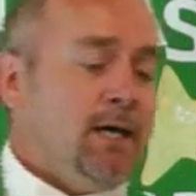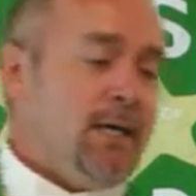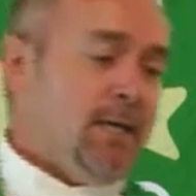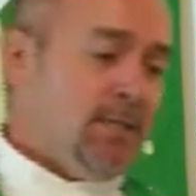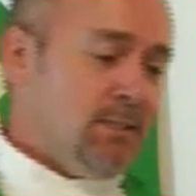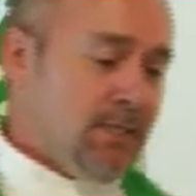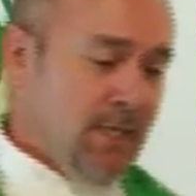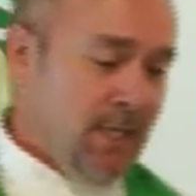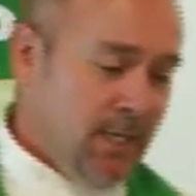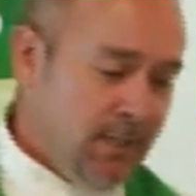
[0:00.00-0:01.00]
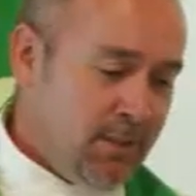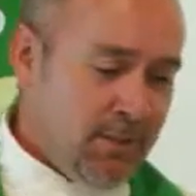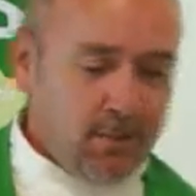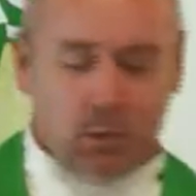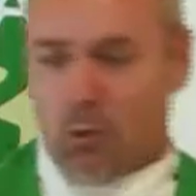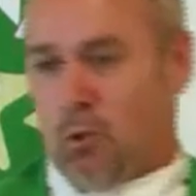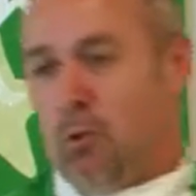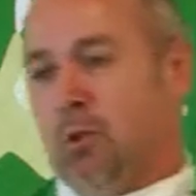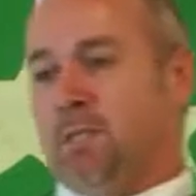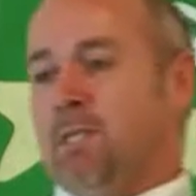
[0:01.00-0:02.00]
as the
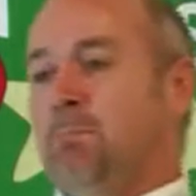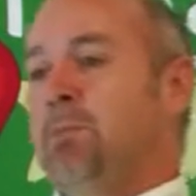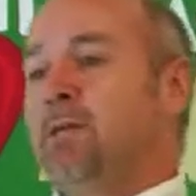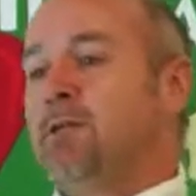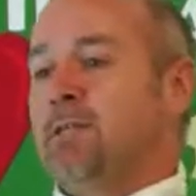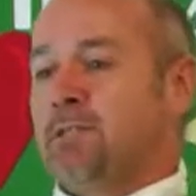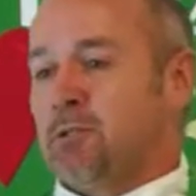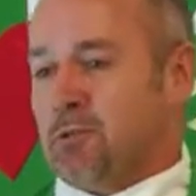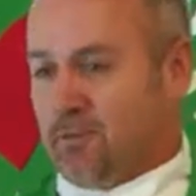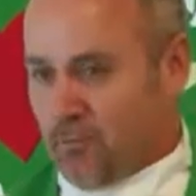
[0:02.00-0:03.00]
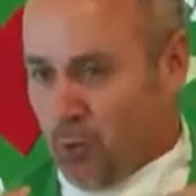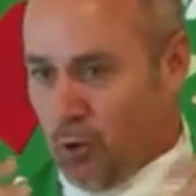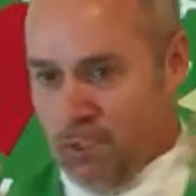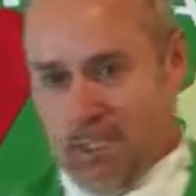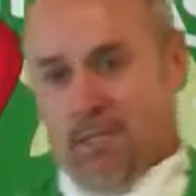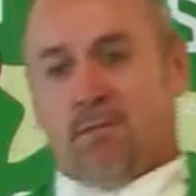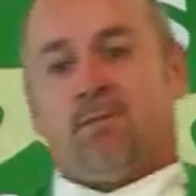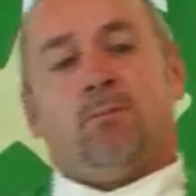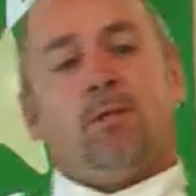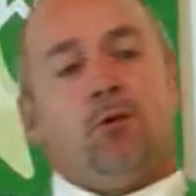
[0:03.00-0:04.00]
cold and the bitterness sort of rolled in
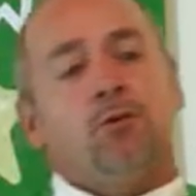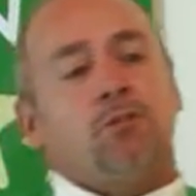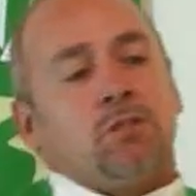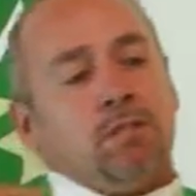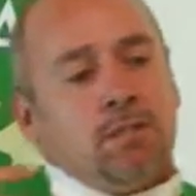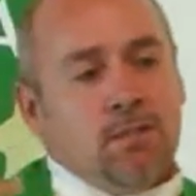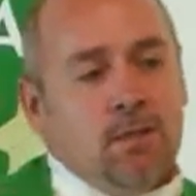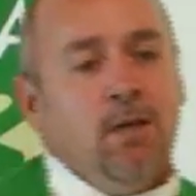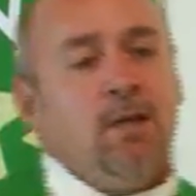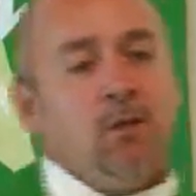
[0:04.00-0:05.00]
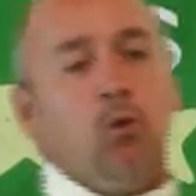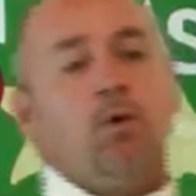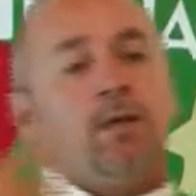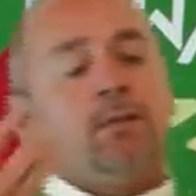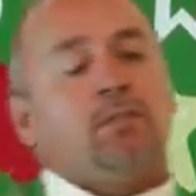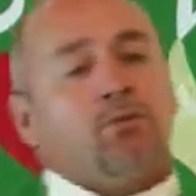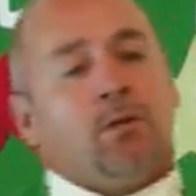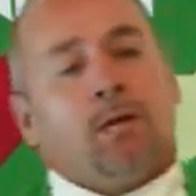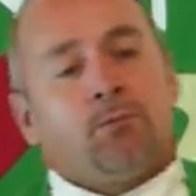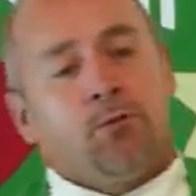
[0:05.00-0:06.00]
from the ocean and the winds were
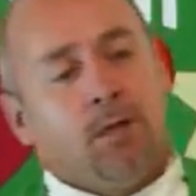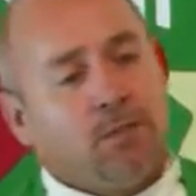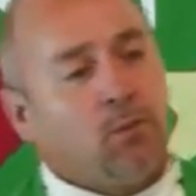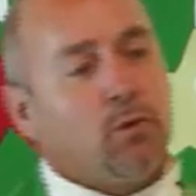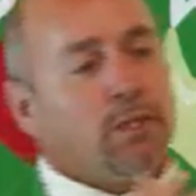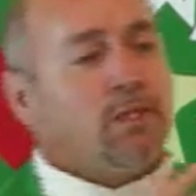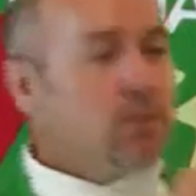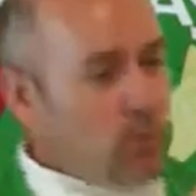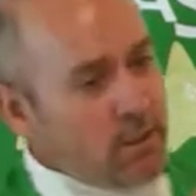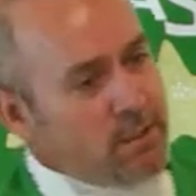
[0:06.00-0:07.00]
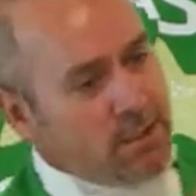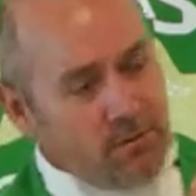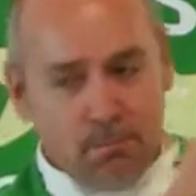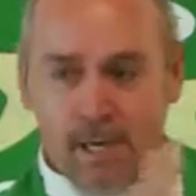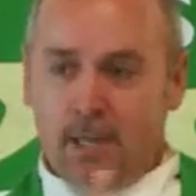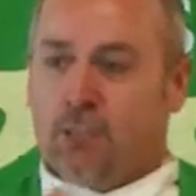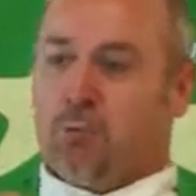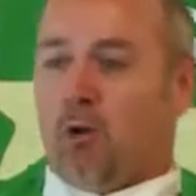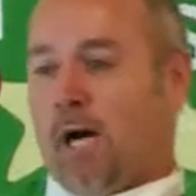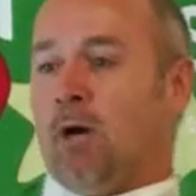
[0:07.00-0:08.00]
up to about 20 to 27 miles
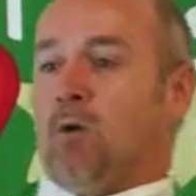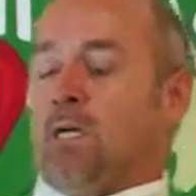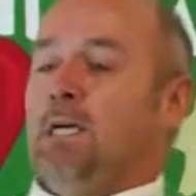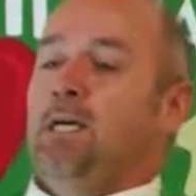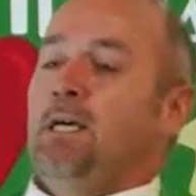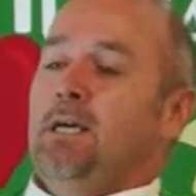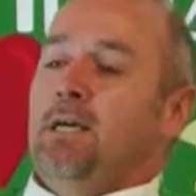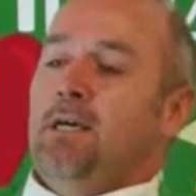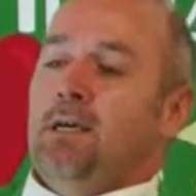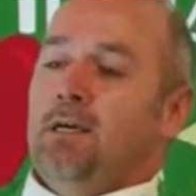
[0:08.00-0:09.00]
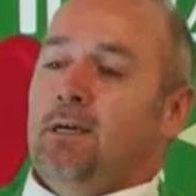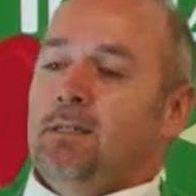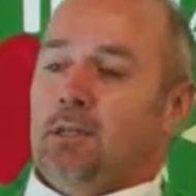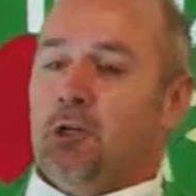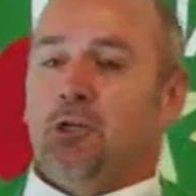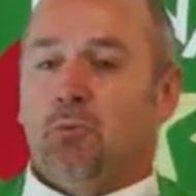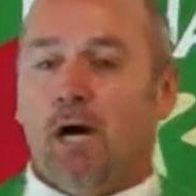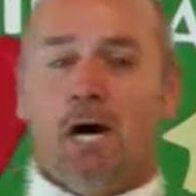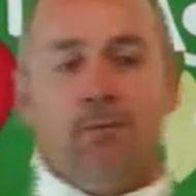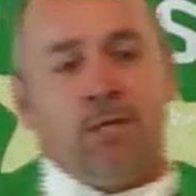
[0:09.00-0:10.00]
per hour. As they looked
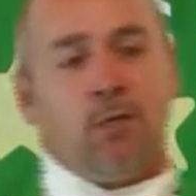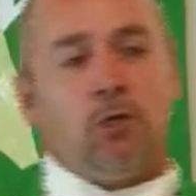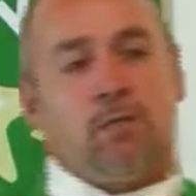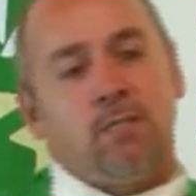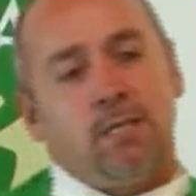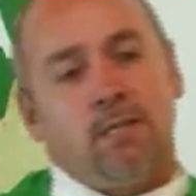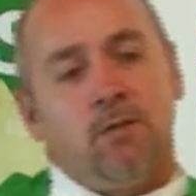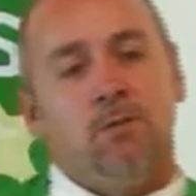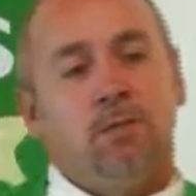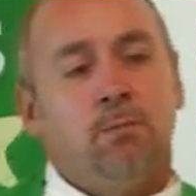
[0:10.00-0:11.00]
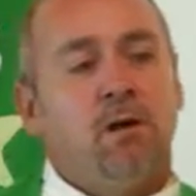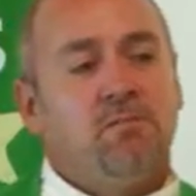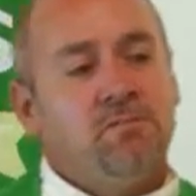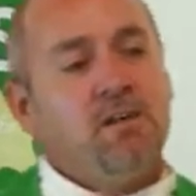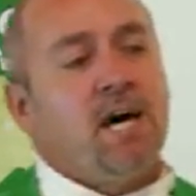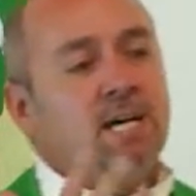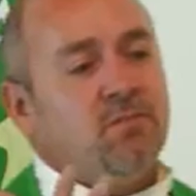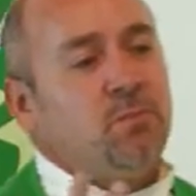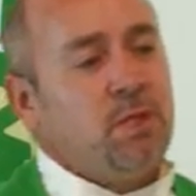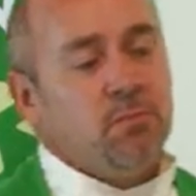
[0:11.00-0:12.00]
around, they noticed that only about
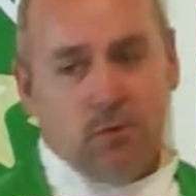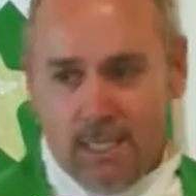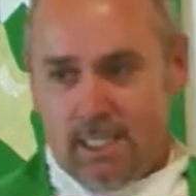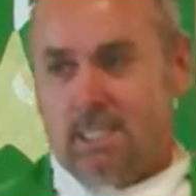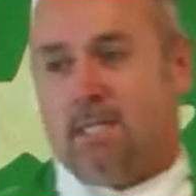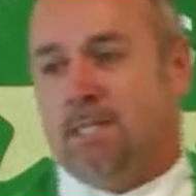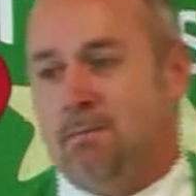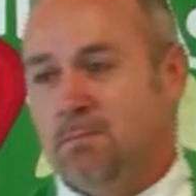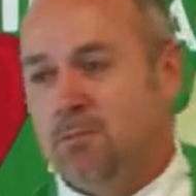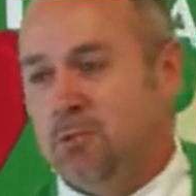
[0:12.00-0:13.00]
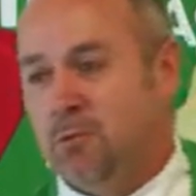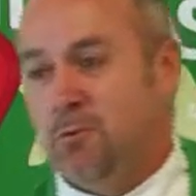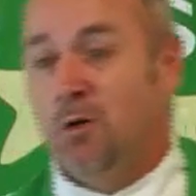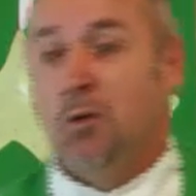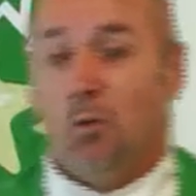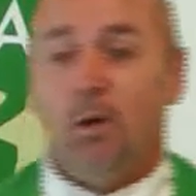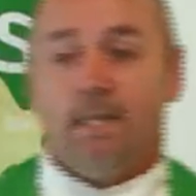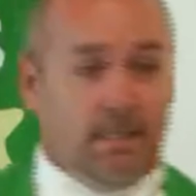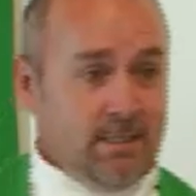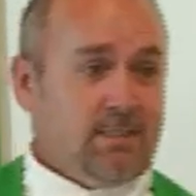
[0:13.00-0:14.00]
five people had come to
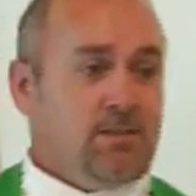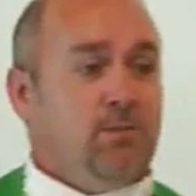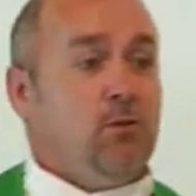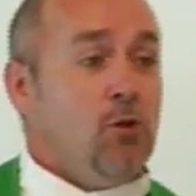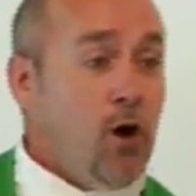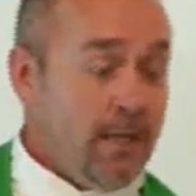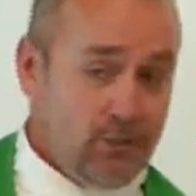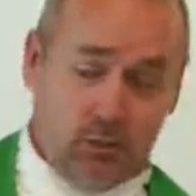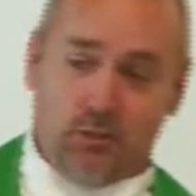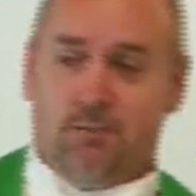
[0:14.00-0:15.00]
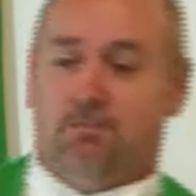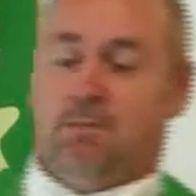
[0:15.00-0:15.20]
witness the launch.